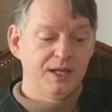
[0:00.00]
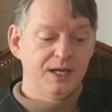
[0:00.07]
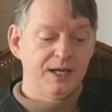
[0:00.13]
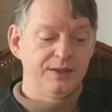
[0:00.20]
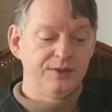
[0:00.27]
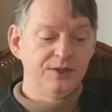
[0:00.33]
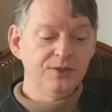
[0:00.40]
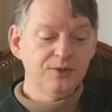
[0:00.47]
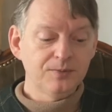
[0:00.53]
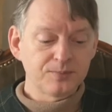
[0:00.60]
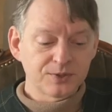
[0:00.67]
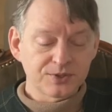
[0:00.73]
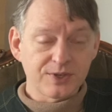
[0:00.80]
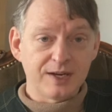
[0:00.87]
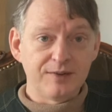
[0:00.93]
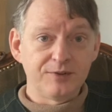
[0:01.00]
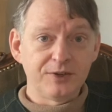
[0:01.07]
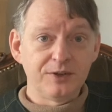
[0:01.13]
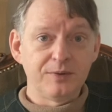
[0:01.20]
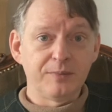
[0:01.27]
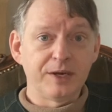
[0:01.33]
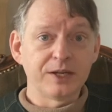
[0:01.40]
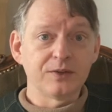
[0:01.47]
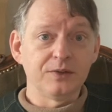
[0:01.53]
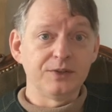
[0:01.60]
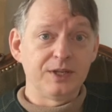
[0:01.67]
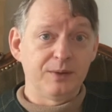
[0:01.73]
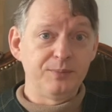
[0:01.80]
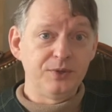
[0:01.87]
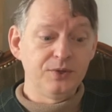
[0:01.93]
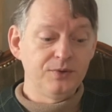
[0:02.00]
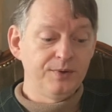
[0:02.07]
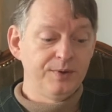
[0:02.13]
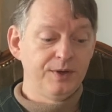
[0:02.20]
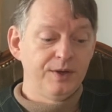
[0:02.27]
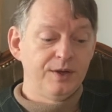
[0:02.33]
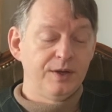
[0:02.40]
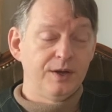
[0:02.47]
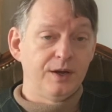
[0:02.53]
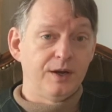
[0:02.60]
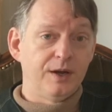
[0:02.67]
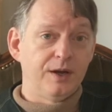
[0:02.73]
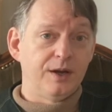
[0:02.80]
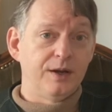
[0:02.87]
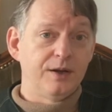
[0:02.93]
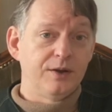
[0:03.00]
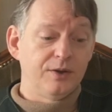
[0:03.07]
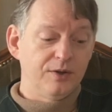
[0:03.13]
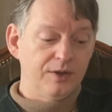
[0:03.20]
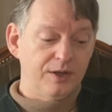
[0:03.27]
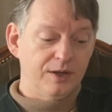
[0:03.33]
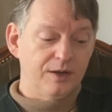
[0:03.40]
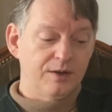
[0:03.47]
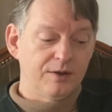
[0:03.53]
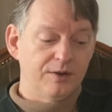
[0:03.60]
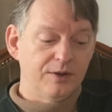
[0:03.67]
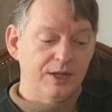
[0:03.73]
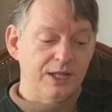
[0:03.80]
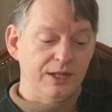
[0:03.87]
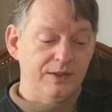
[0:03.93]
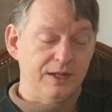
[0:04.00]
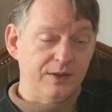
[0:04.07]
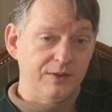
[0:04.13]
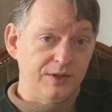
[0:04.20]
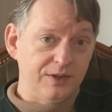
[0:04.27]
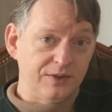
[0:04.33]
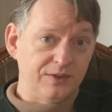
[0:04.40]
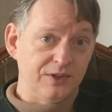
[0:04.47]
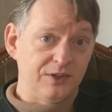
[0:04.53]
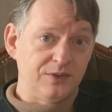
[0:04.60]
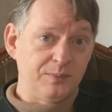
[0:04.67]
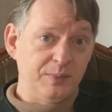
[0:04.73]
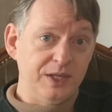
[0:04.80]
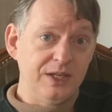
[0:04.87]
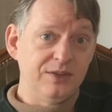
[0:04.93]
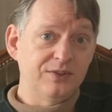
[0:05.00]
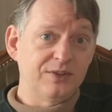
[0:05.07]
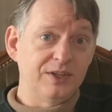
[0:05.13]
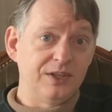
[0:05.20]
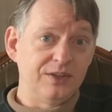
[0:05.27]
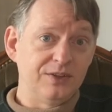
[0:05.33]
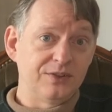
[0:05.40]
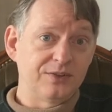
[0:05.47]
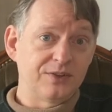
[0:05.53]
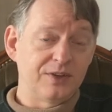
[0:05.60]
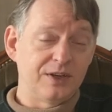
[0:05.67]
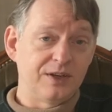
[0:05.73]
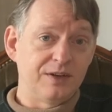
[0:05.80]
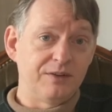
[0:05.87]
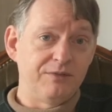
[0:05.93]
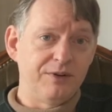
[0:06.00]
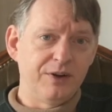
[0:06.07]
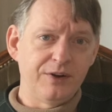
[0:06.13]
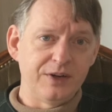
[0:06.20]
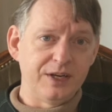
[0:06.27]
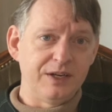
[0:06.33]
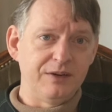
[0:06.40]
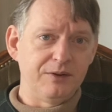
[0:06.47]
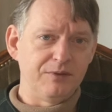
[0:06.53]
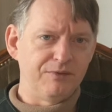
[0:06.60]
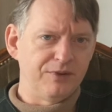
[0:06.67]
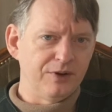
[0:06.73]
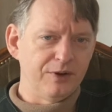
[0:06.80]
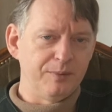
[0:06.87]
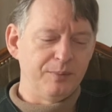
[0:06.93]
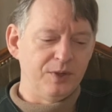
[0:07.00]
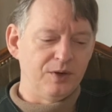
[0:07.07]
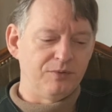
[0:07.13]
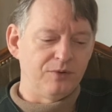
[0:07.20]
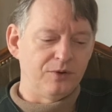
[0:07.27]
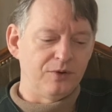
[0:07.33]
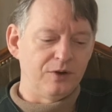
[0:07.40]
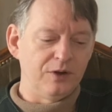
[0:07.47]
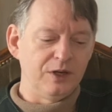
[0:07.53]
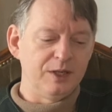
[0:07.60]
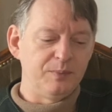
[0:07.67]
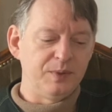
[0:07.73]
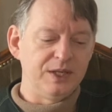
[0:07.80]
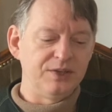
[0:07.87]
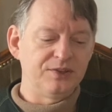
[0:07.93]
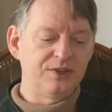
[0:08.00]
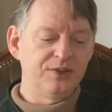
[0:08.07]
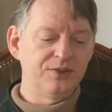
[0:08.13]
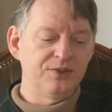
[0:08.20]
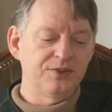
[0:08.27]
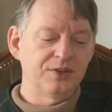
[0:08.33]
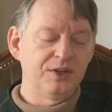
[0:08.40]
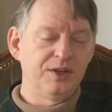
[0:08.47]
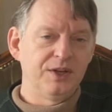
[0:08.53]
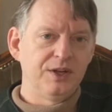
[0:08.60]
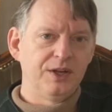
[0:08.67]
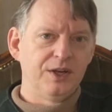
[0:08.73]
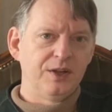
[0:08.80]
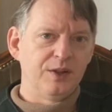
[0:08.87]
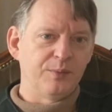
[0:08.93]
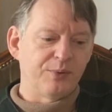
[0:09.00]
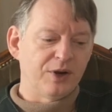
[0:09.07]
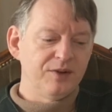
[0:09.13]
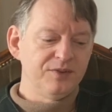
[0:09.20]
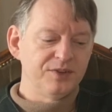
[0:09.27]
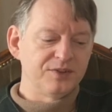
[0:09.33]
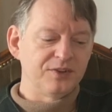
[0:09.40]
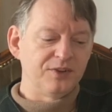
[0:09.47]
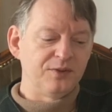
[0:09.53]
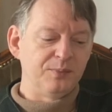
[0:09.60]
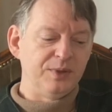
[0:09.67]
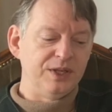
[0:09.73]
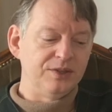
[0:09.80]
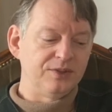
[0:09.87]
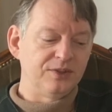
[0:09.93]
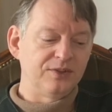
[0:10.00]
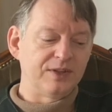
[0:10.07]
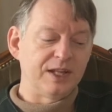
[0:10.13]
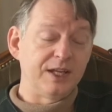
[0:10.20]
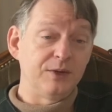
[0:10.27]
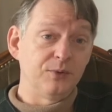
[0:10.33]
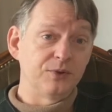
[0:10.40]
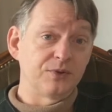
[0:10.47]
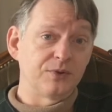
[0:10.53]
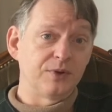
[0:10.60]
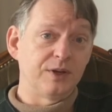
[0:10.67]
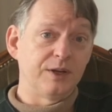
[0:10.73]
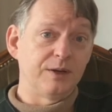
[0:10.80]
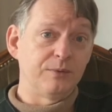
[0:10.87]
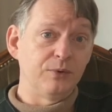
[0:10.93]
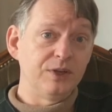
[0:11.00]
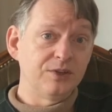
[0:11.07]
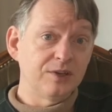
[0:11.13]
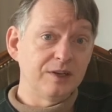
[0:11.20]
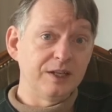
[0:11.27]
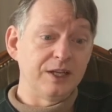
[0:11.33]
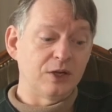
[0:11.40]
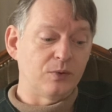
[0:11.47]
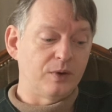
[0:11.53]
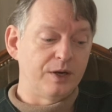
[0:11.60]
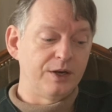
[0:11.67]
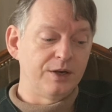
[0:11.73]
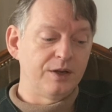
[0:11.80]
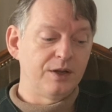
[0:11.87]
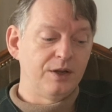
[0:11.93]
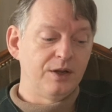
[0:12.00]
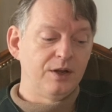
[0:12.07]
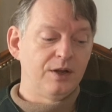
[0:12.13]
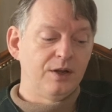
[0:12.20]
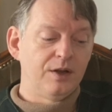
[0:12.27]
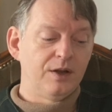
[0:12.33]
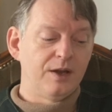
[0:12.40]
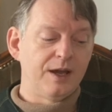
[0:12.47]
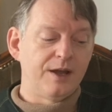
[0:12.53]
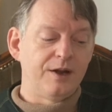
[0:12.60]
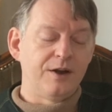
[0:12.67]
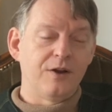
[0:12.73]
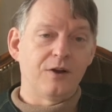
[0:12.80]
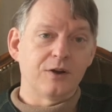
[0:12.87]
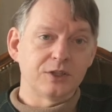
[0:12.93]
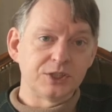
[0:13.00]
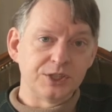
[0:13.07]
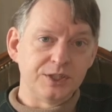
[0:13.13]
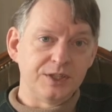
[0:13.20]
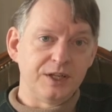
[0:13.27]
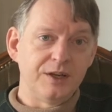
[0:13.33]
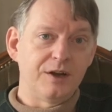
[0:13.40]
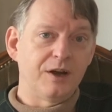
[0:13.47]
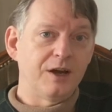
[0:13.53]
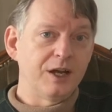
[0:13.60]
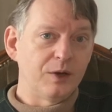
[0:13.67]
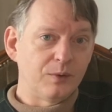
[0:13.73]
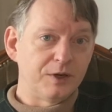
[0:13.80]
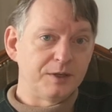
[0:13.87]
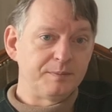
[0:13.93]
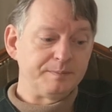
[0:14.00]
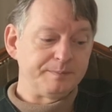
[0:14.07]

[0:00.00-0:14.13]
And this subscriber, Michael W., uh, it, th this piece is a uh, very, very beautiful early piece. This is the provenance of this piece is that it was uh, recently acquired at an auction in Iowa.